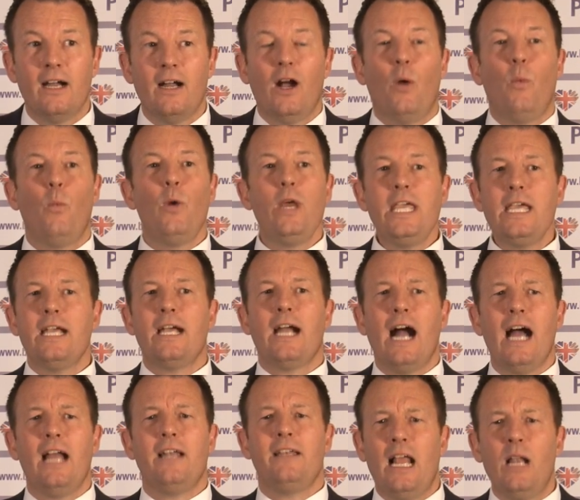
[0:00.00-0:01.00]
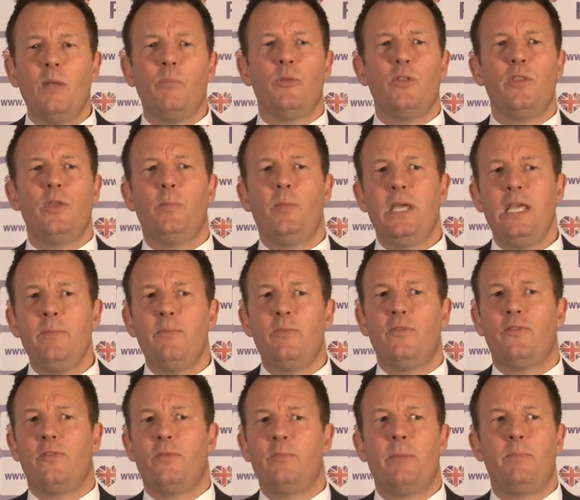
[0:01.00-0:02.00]
And we can't help other people
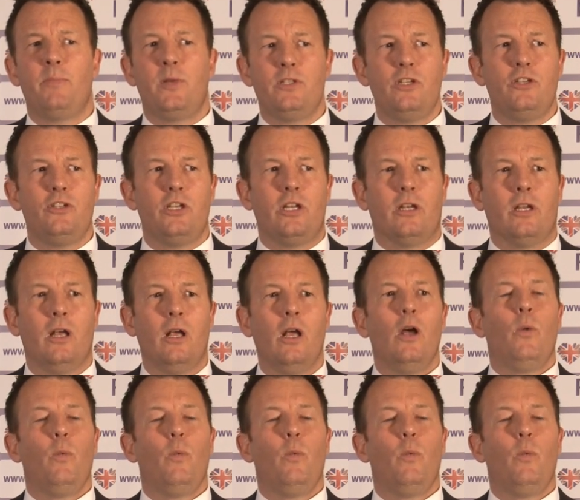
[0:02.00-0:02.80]
from that position.